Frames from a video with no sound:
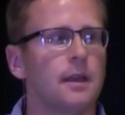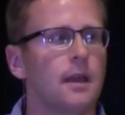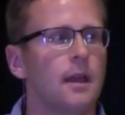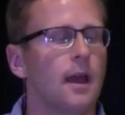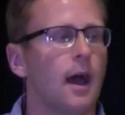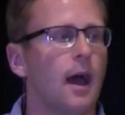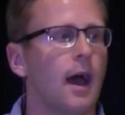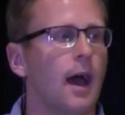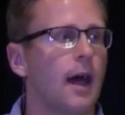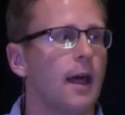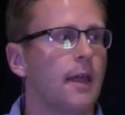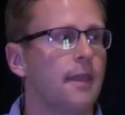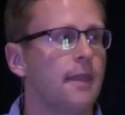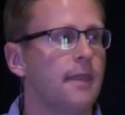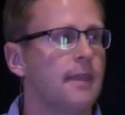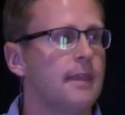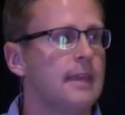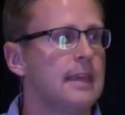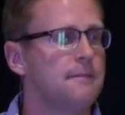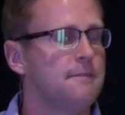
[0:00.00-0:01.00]

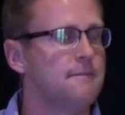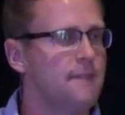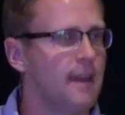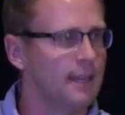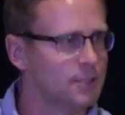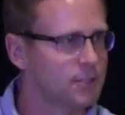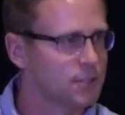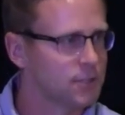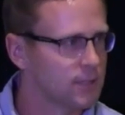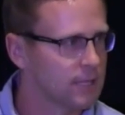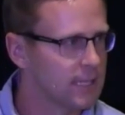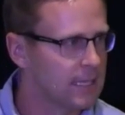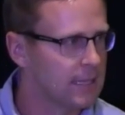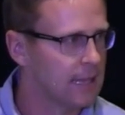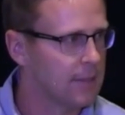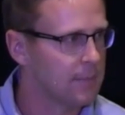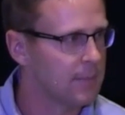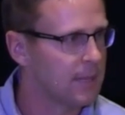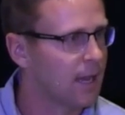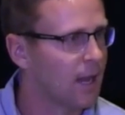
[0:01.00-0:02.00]
Eventually,
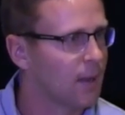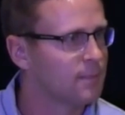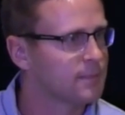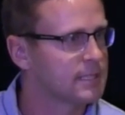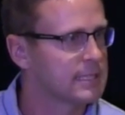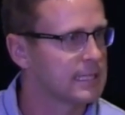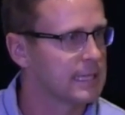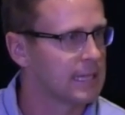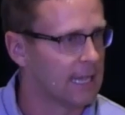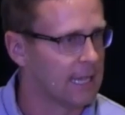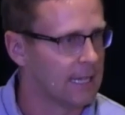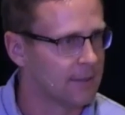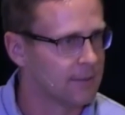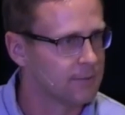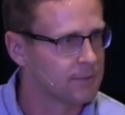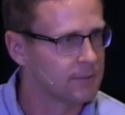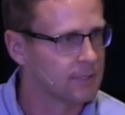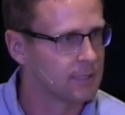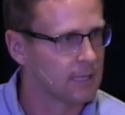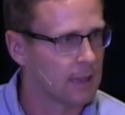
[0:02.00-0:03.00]
they become
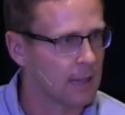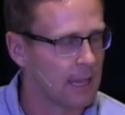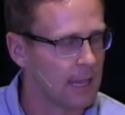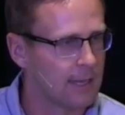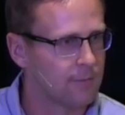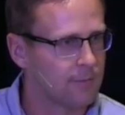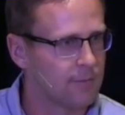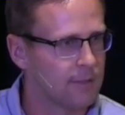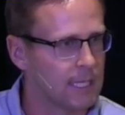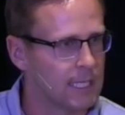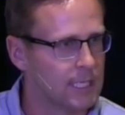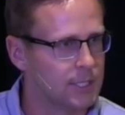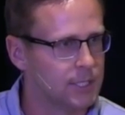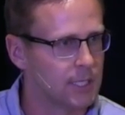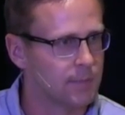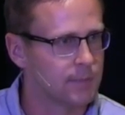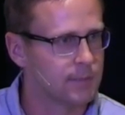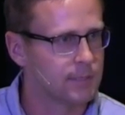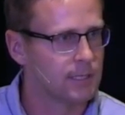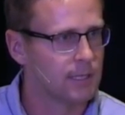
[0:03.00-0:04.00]
slaves in the land of
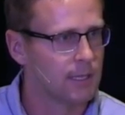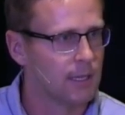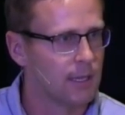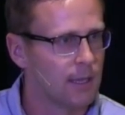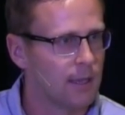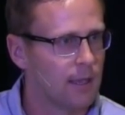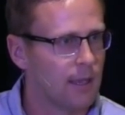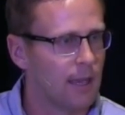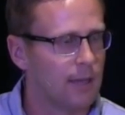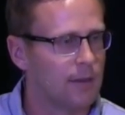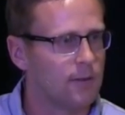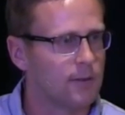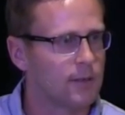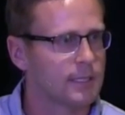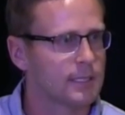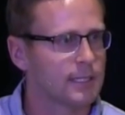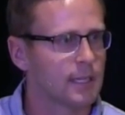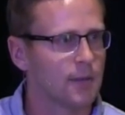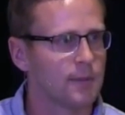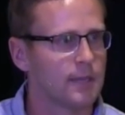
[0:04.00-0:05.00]
Egypt. And who
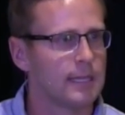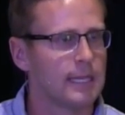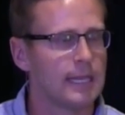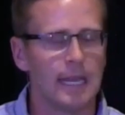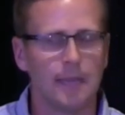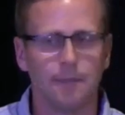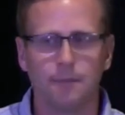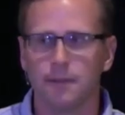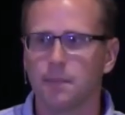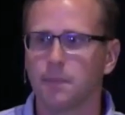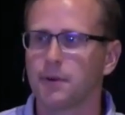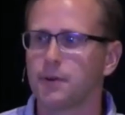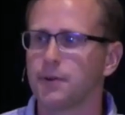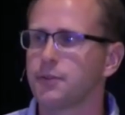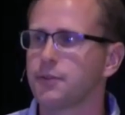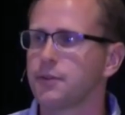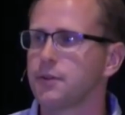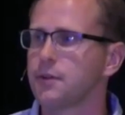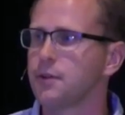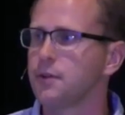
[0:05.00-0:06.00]
can tell me the name of the
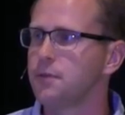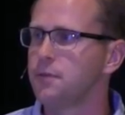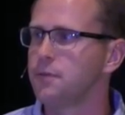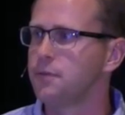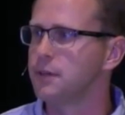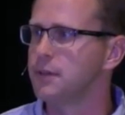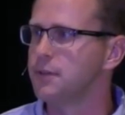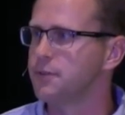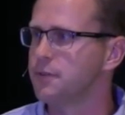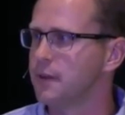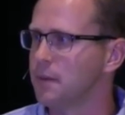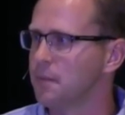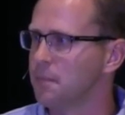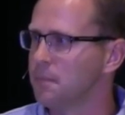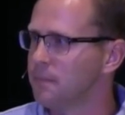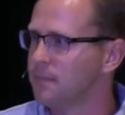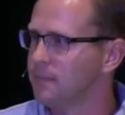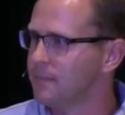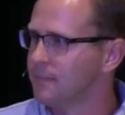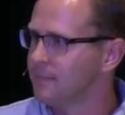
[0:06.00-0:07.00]
person who frees them?
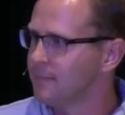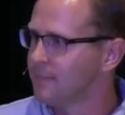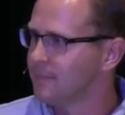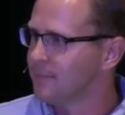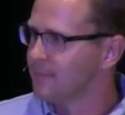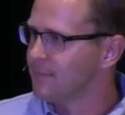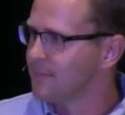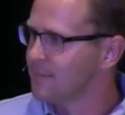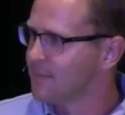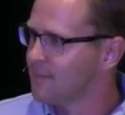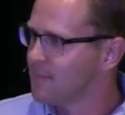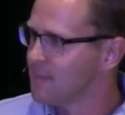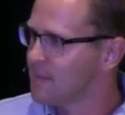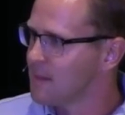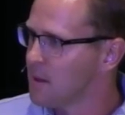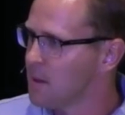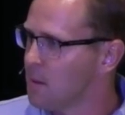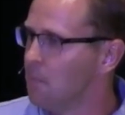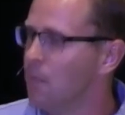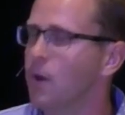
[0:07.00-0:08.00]

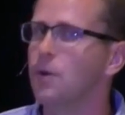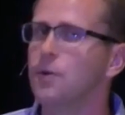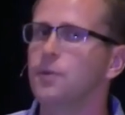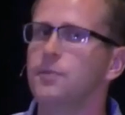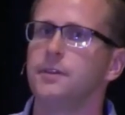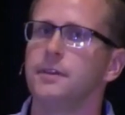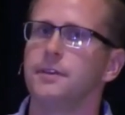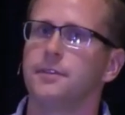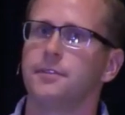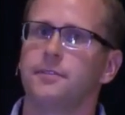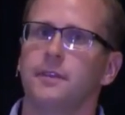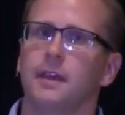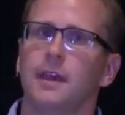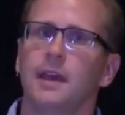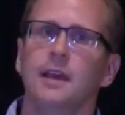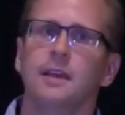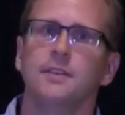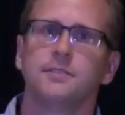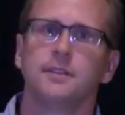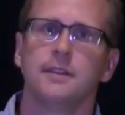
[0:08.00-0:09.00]
Moses.
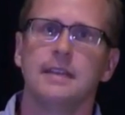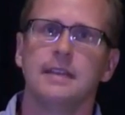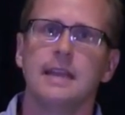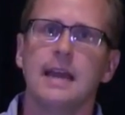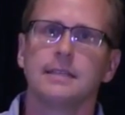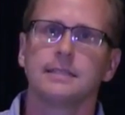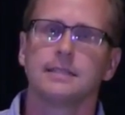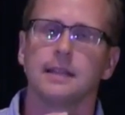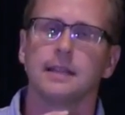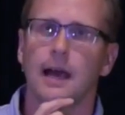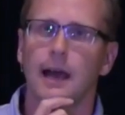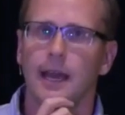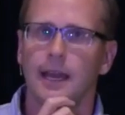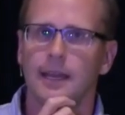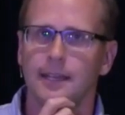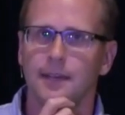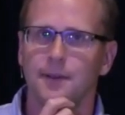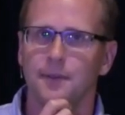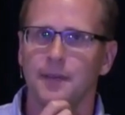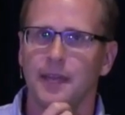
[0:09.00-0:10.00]
So the next slide
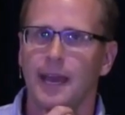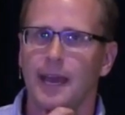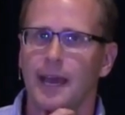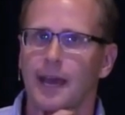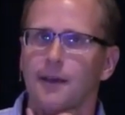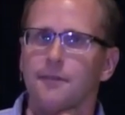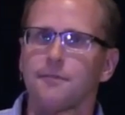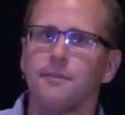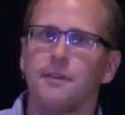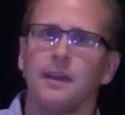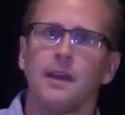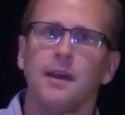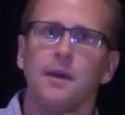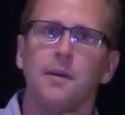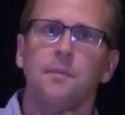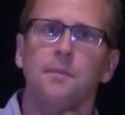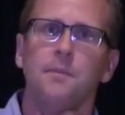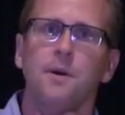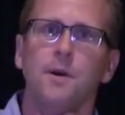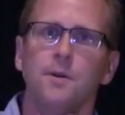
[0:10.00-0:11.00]
here we have
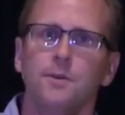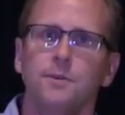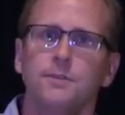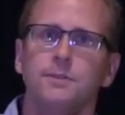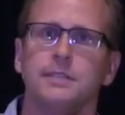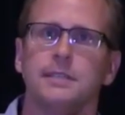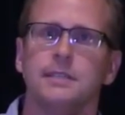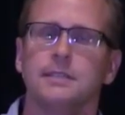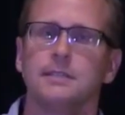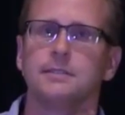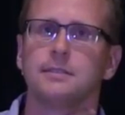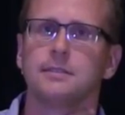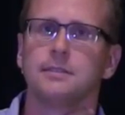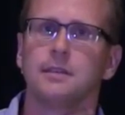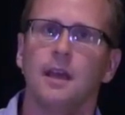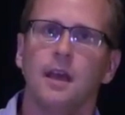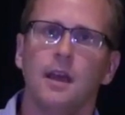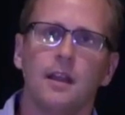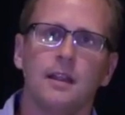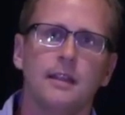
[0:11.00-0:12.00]
Moses
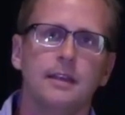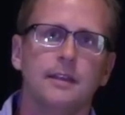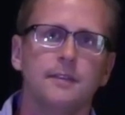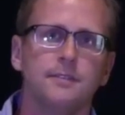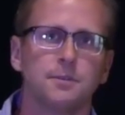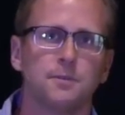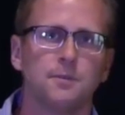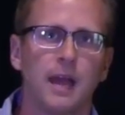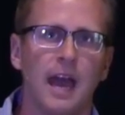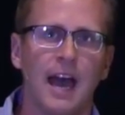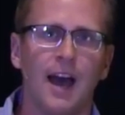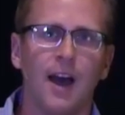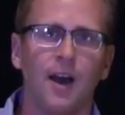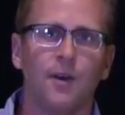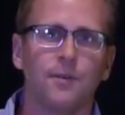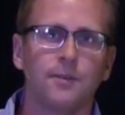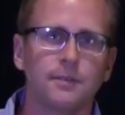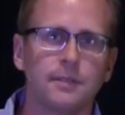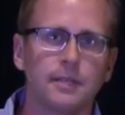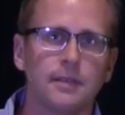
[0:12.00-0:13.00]
lives
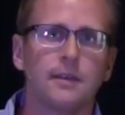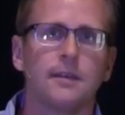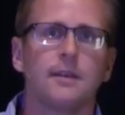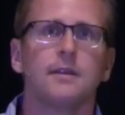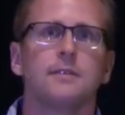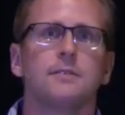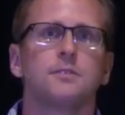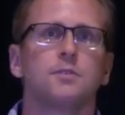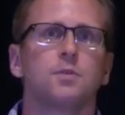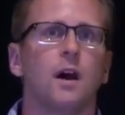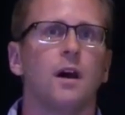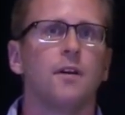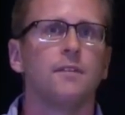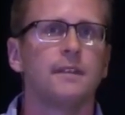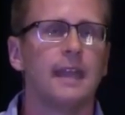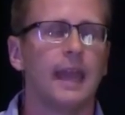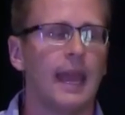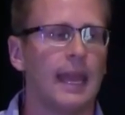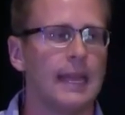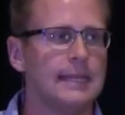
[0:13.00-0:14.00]
around
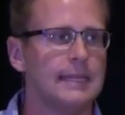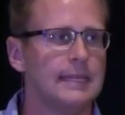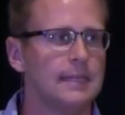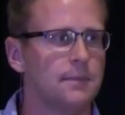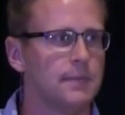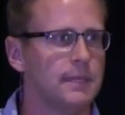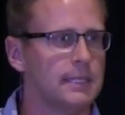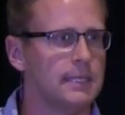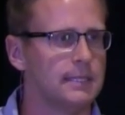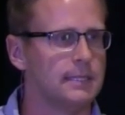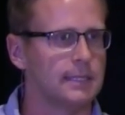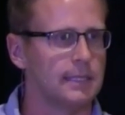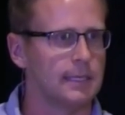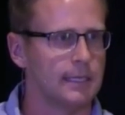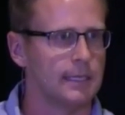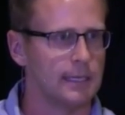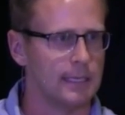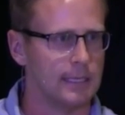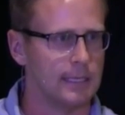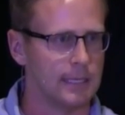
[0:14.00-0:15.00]
1290
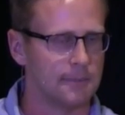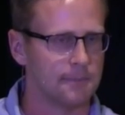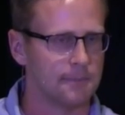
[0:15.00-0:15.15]
BCE.